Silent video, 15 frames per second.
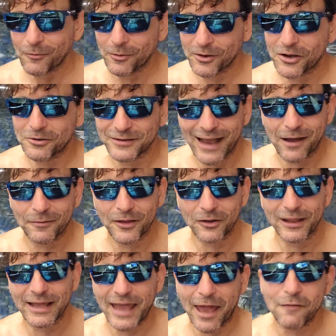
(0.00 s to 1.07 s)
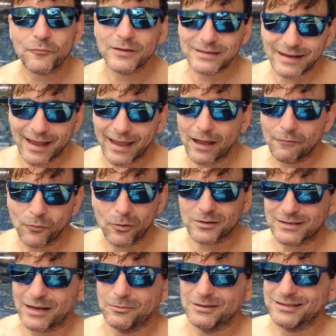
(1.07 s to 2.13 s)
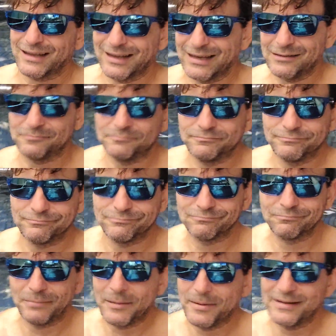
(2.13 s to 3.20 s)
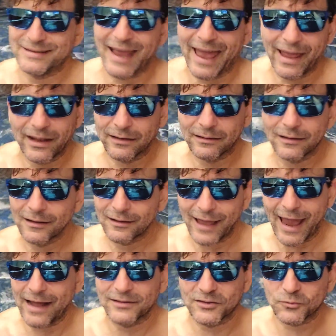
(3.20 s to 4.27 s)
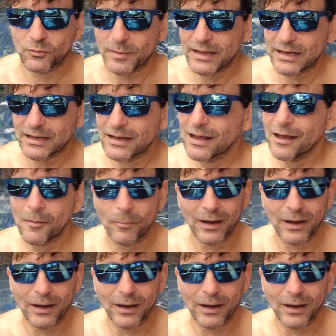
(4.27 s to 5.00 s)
We would go down there like every day. Of course, I was like maybe 10, had to swim in it.